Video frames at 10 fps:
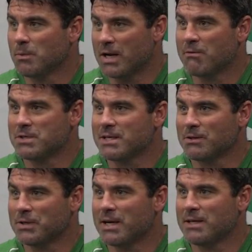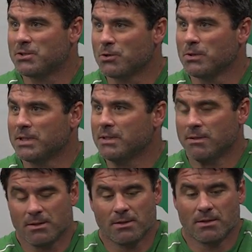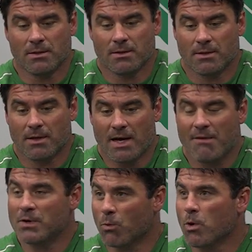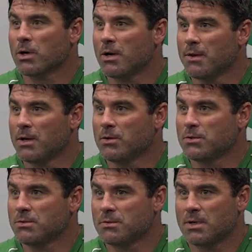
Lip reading: But every single day, truly having to work on those,